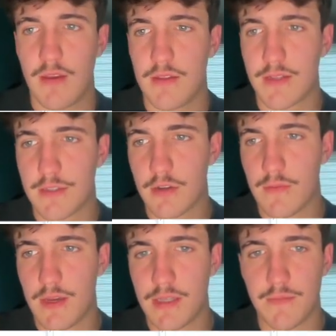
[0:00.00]
Let's talk
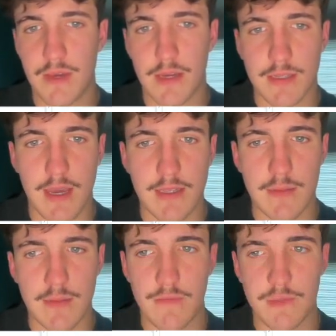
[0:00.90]
about SPX. I had
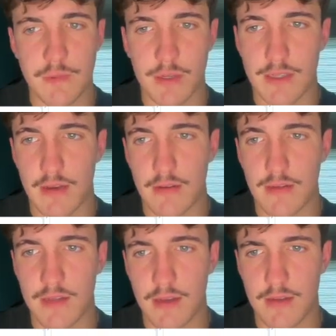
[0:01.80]
some levels marked out
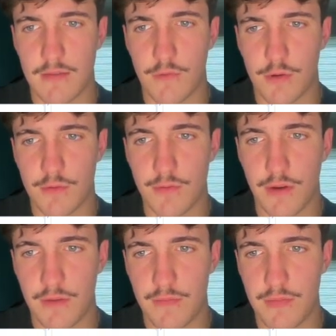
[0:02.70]
because work was
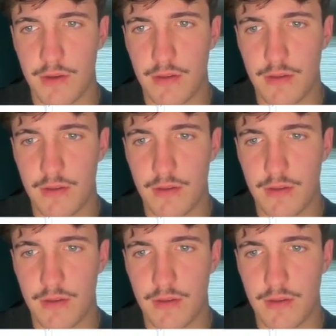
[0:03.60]
weird, but